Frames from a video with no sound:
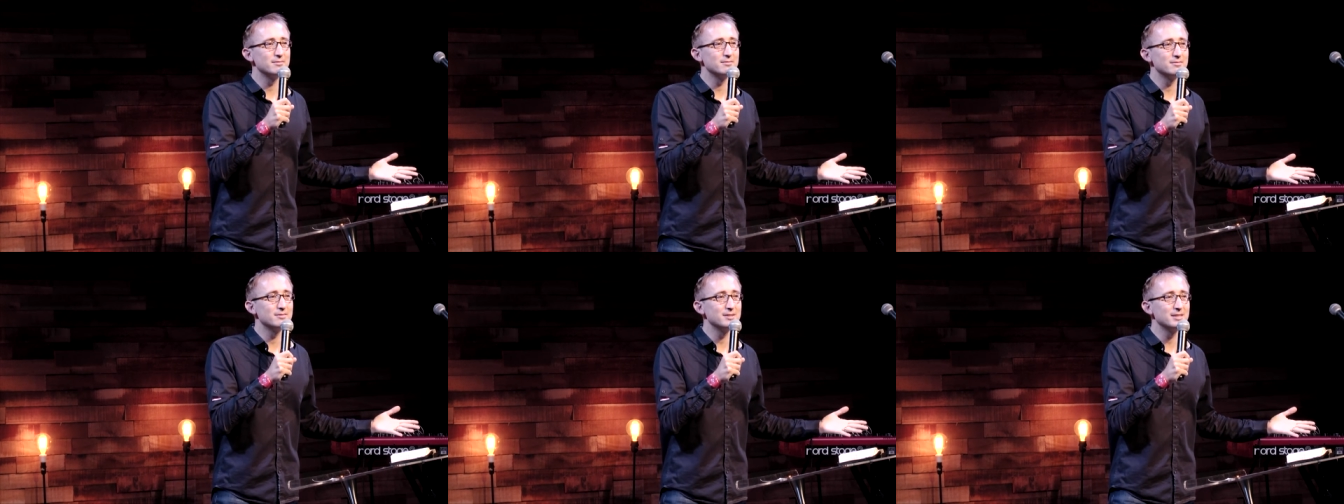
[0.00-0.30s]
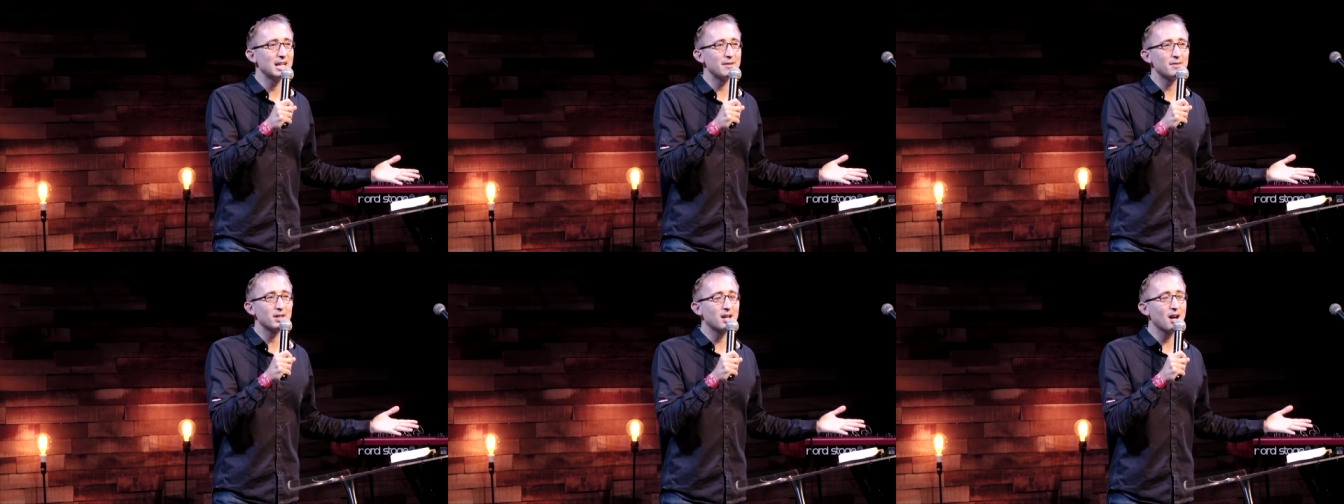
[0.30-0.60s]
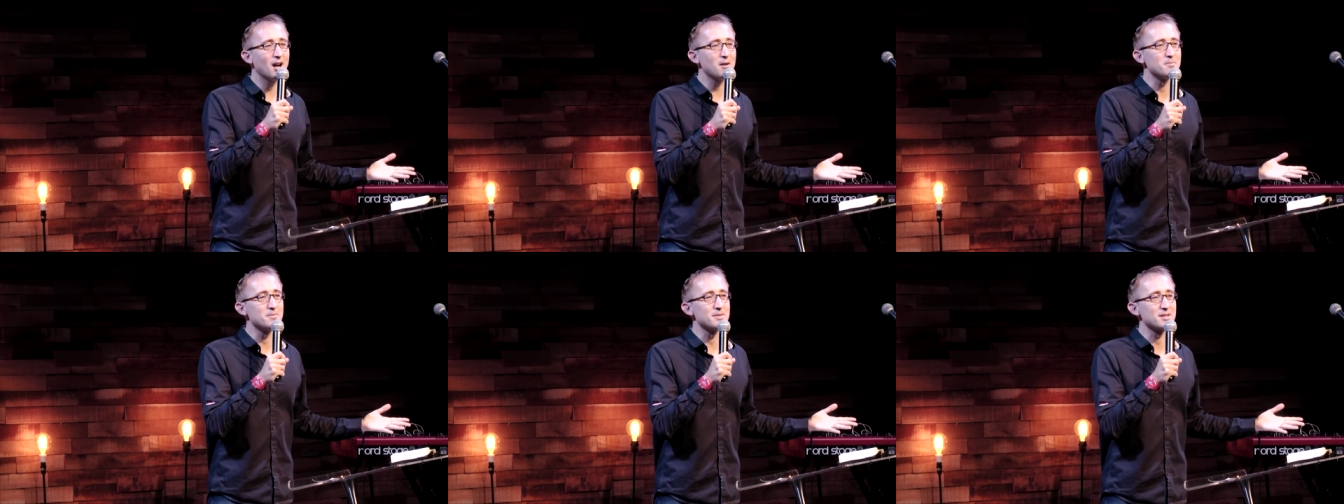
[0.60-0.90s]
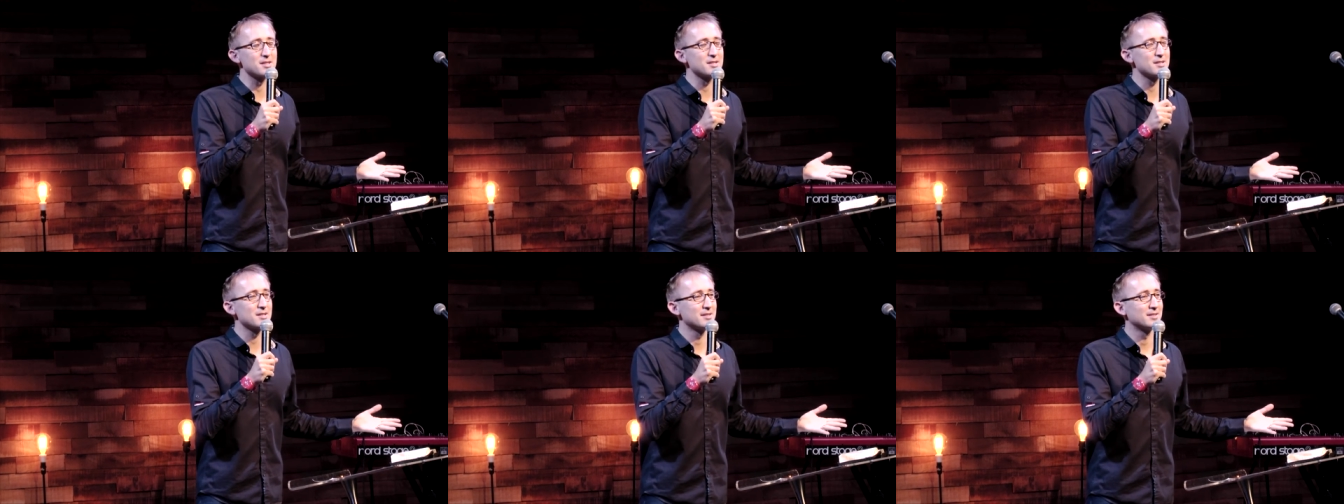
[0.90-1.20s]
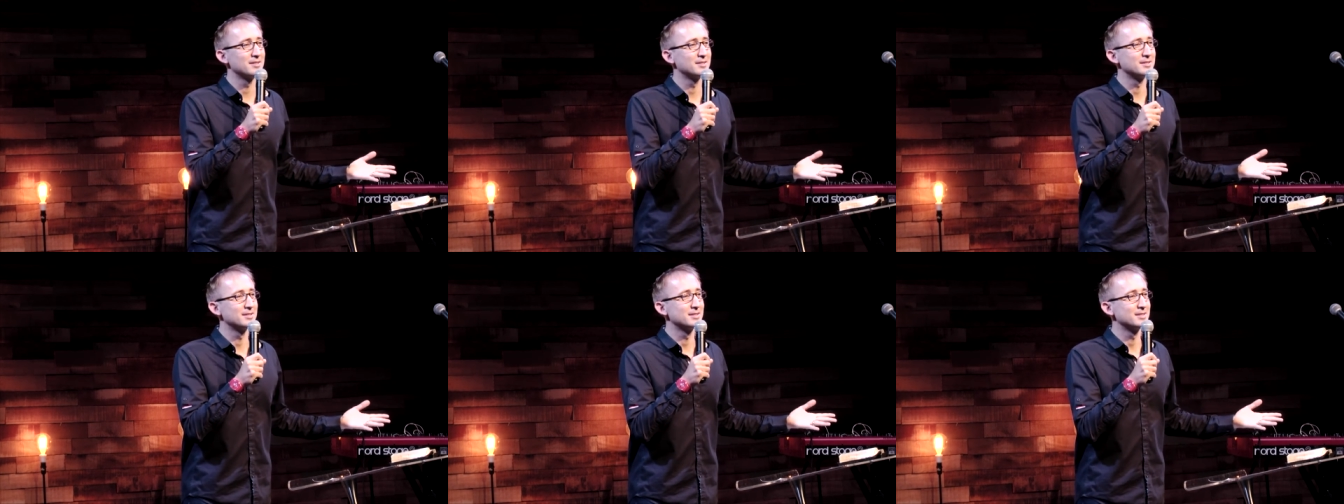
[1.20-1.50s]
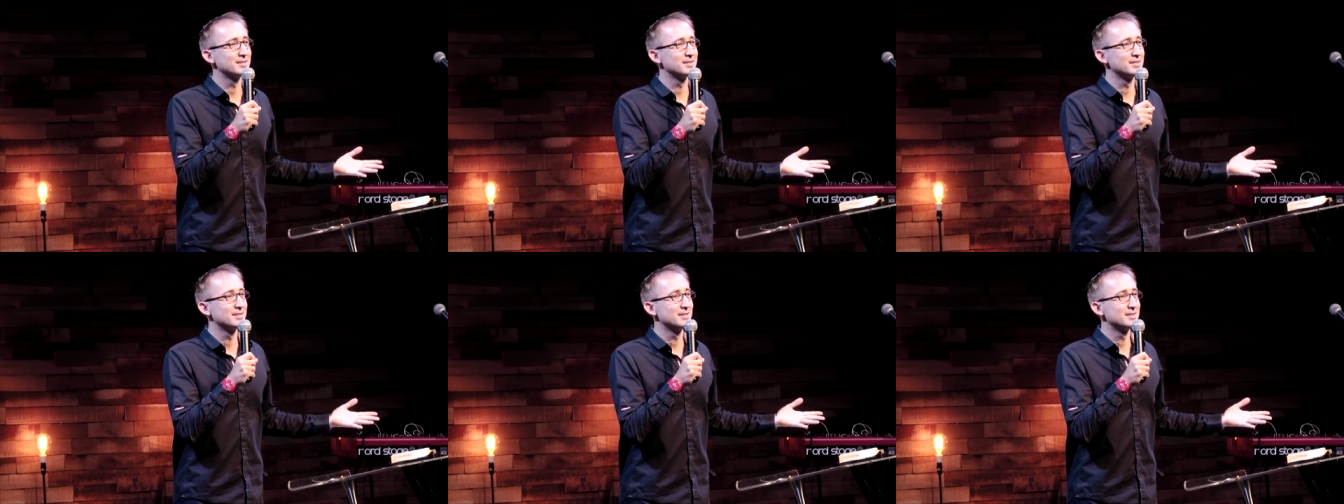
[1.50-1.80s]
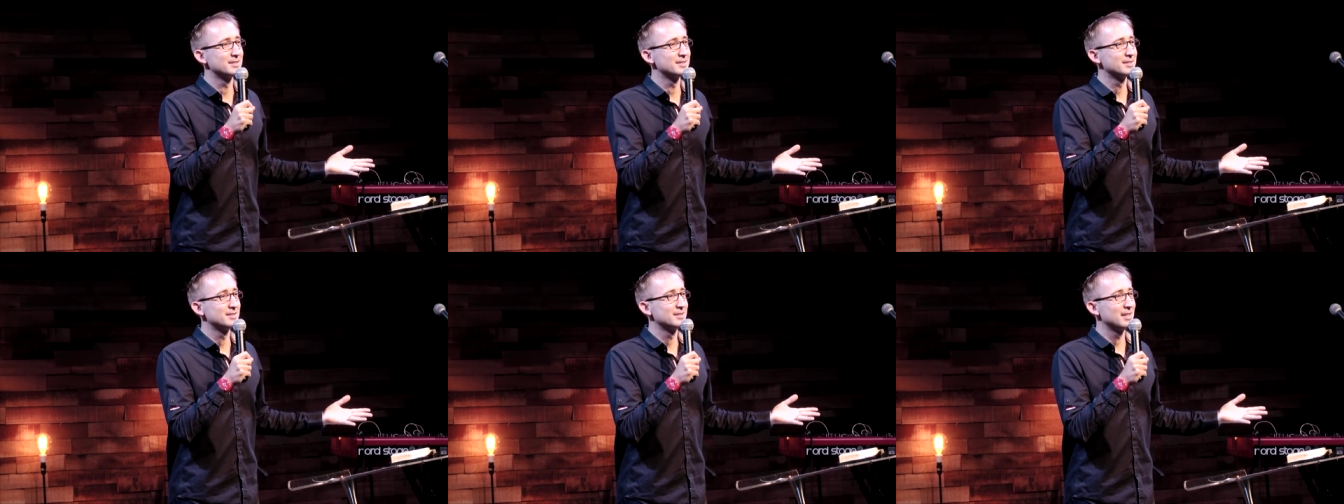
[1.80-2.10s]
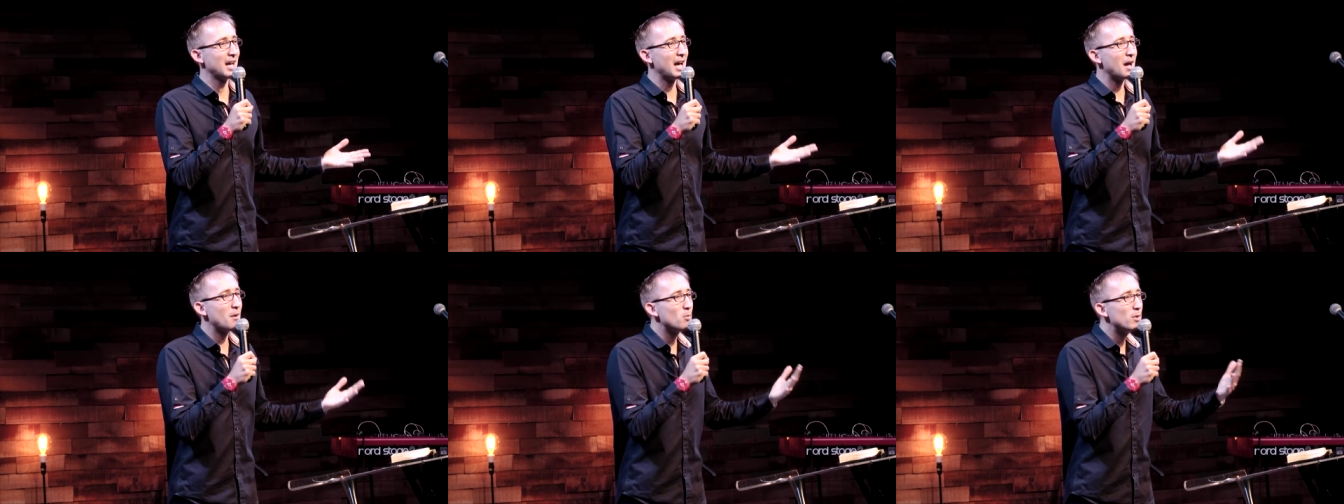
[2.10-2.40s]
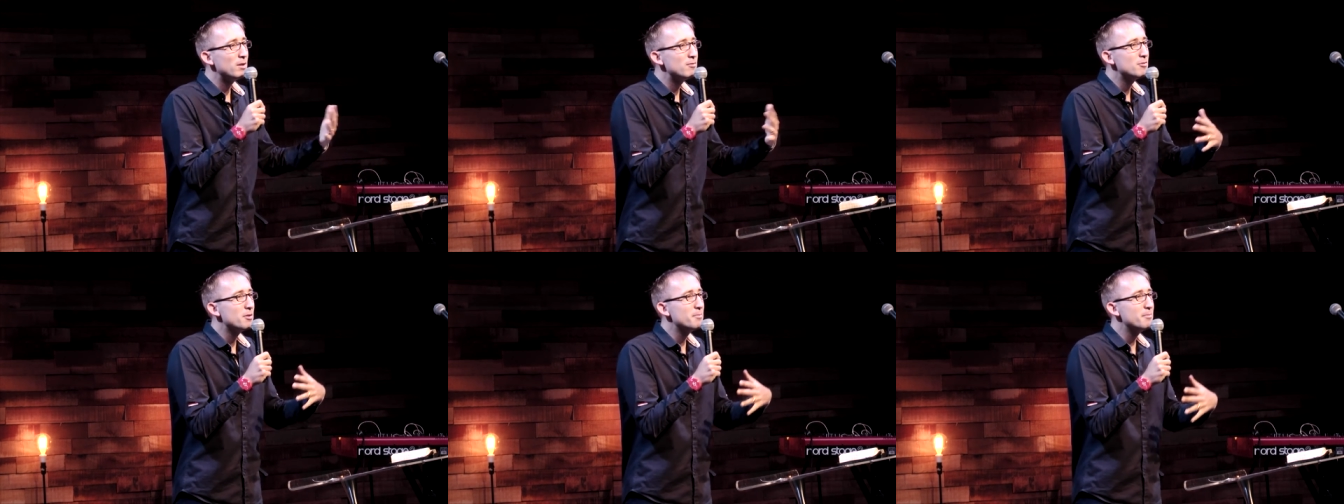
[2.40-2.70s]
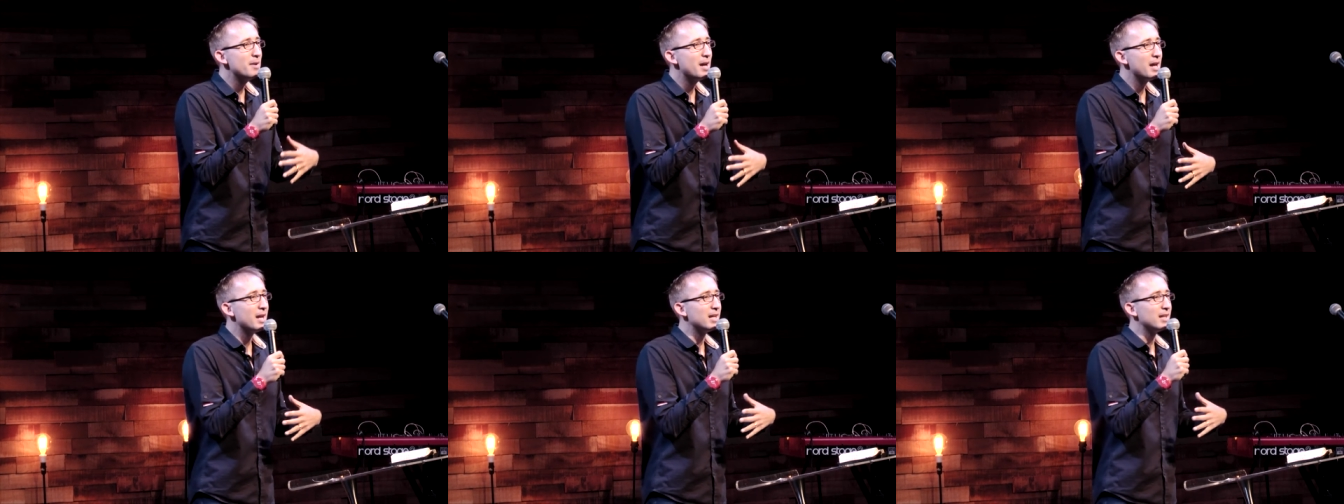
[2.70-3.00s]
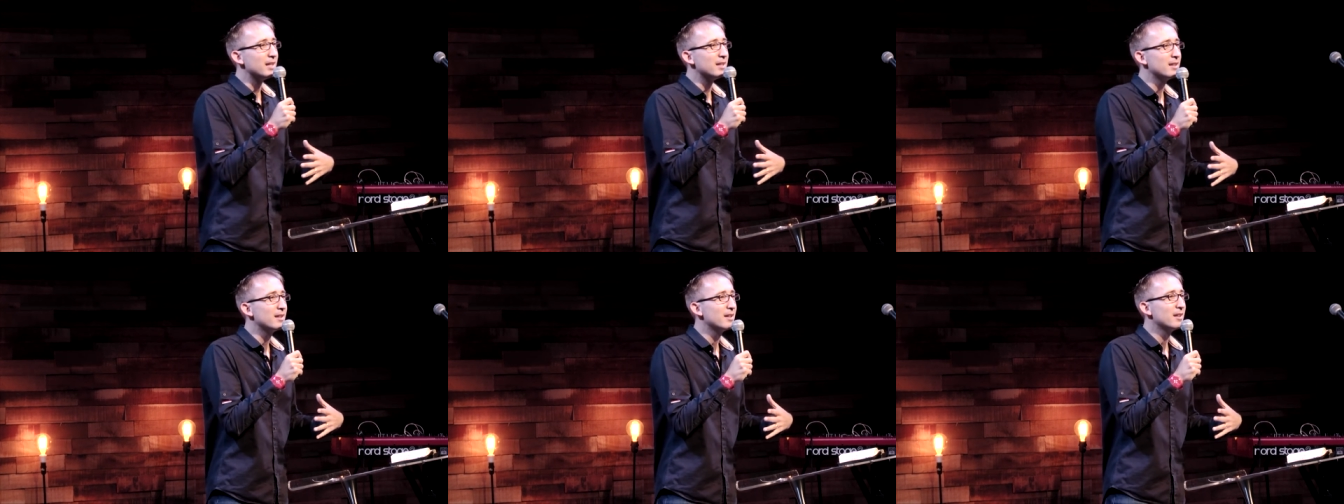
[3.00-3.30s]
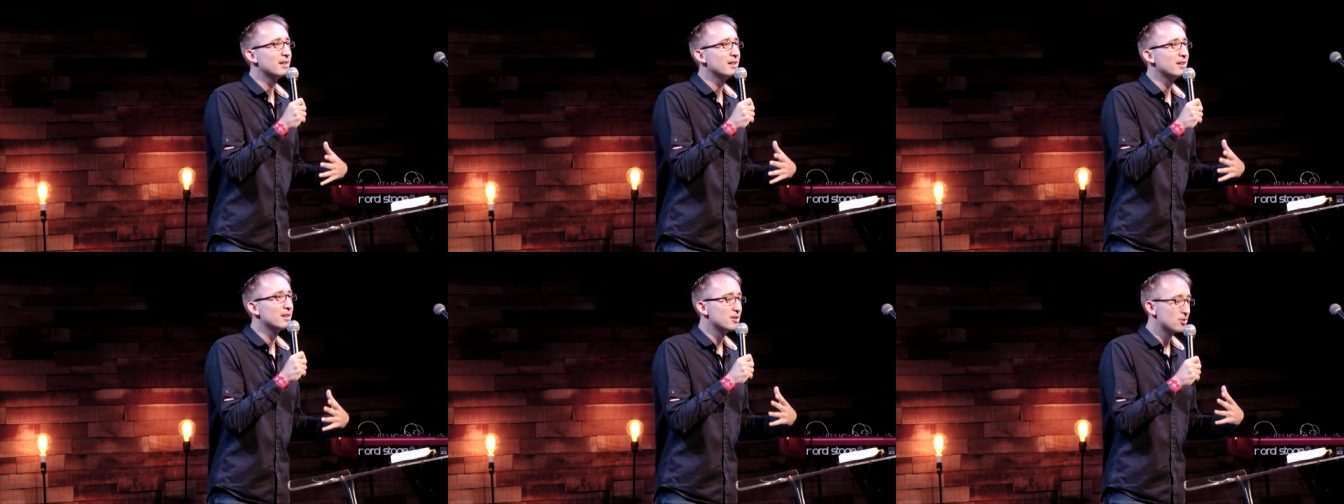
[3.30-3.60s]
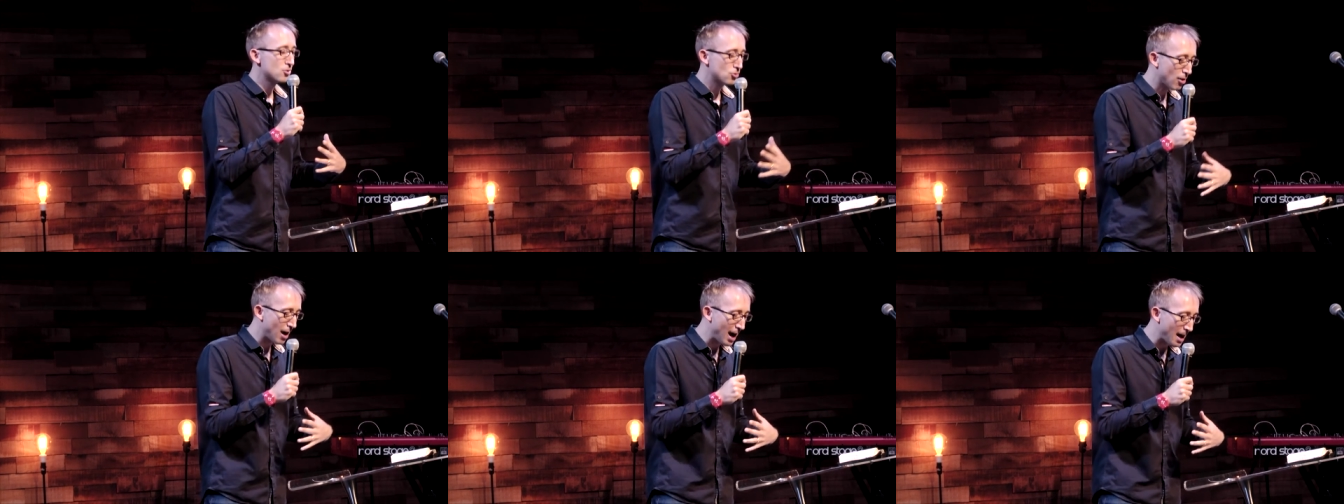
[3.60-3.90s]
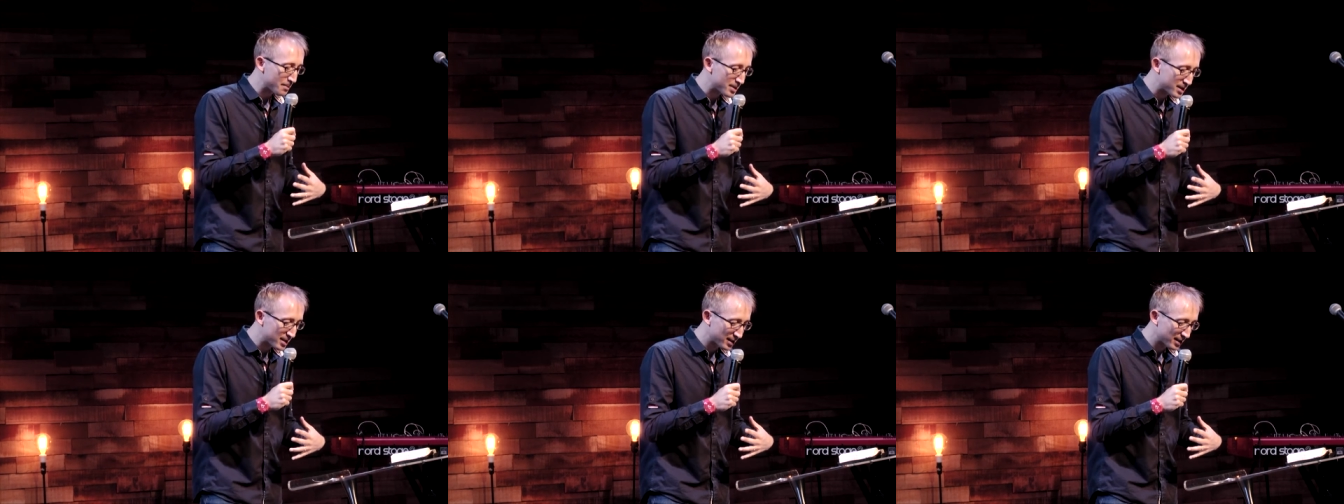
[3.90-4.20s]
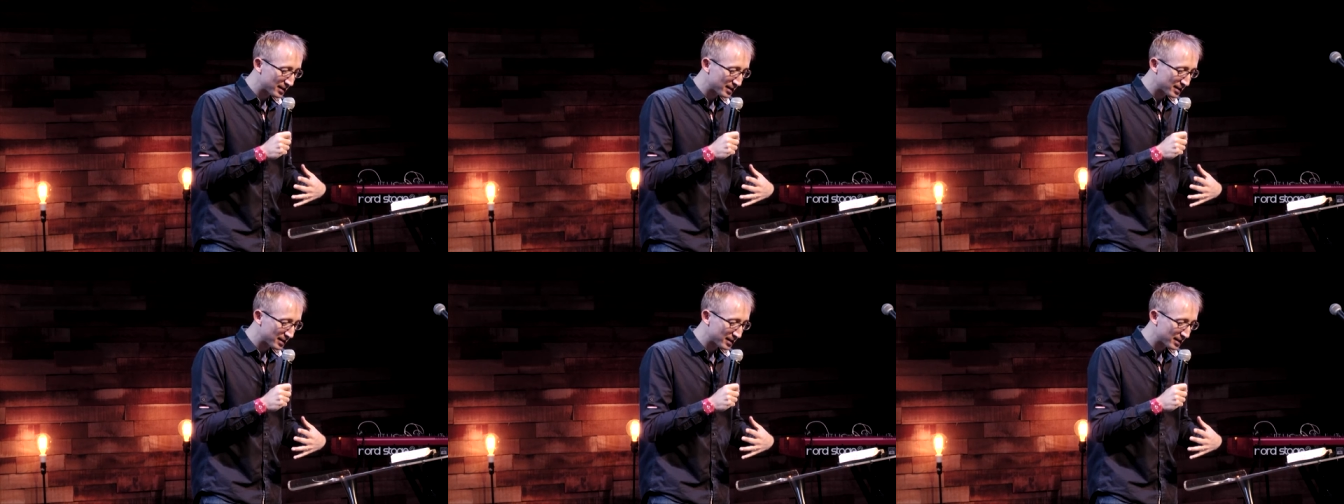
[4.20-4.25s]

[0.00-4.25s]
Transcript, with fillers: never comes, and we remain trapped.